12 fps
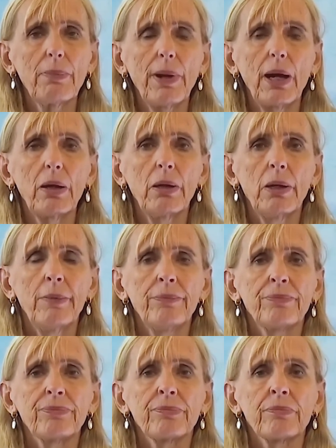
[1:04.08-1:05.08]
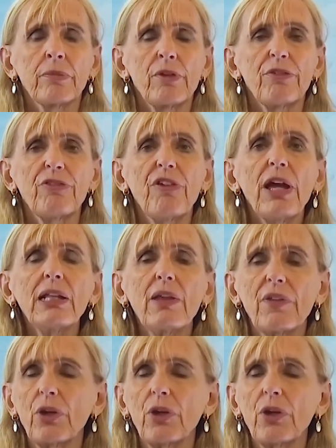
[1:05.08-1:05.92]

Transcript: about failure.